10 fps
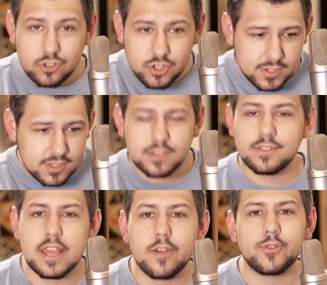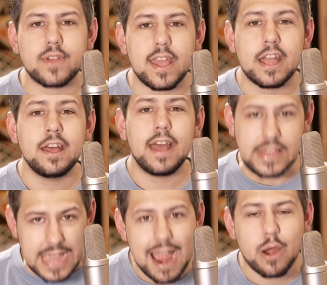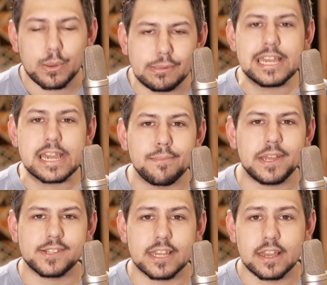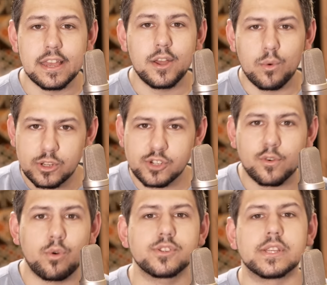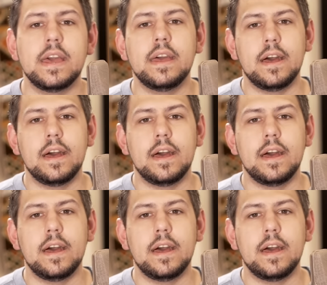just the other day at the Arab League meeting, which of course,